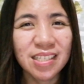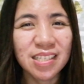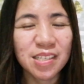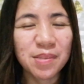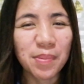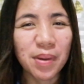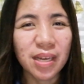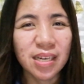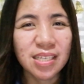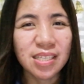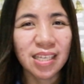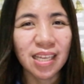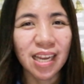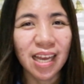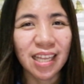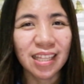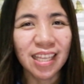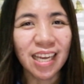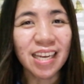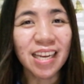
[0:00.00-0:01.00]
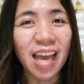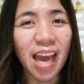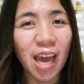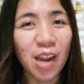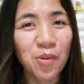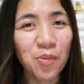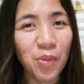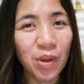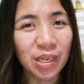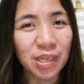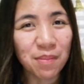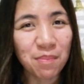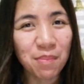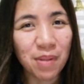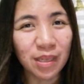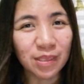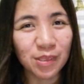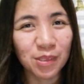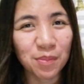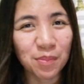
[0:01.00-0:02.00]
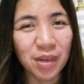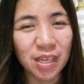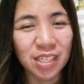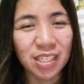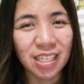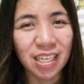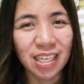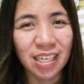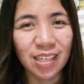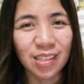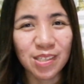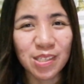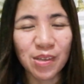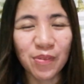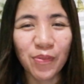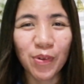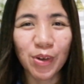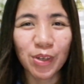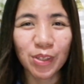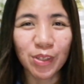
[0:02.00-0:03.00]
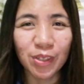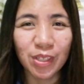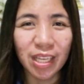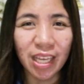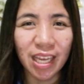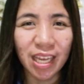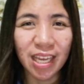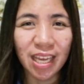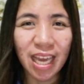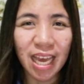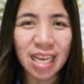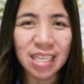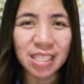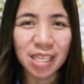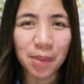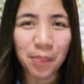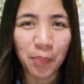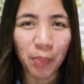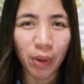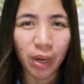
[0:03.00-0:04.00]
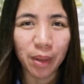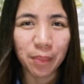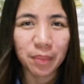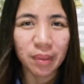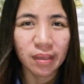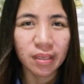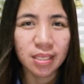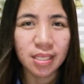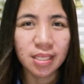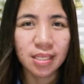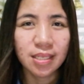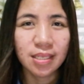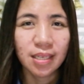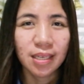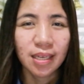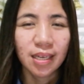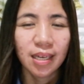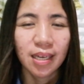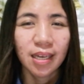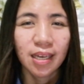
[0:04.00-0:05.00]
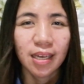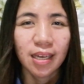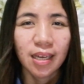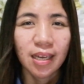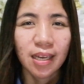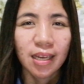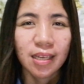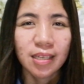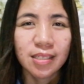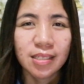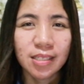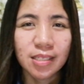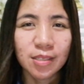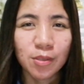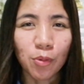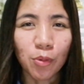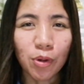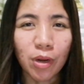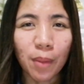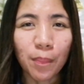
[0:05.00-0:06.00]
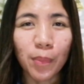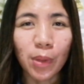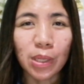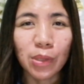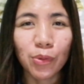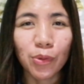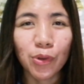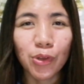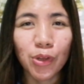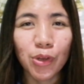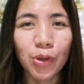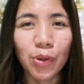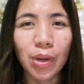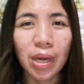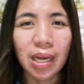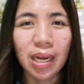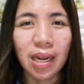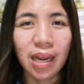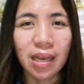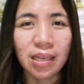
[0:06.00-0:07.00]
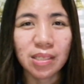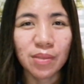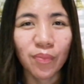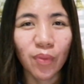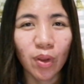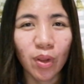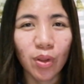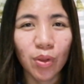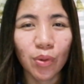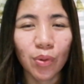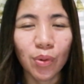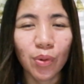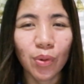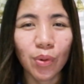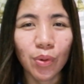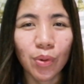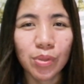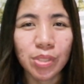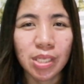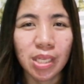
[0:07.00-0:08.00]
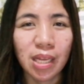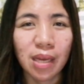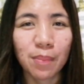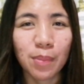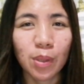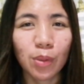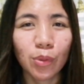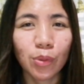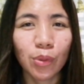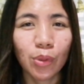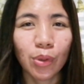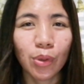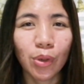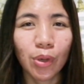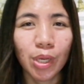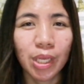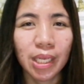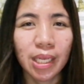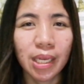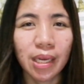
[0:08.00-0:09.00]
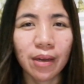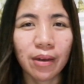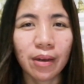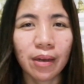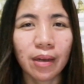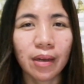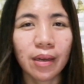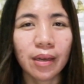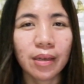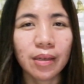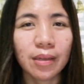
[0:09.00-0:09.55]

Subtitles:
this is Maricel Atad and welcome back to my channel. So for today, as I promised, kung napanood nyo ang last video ko, sinabi ko doon na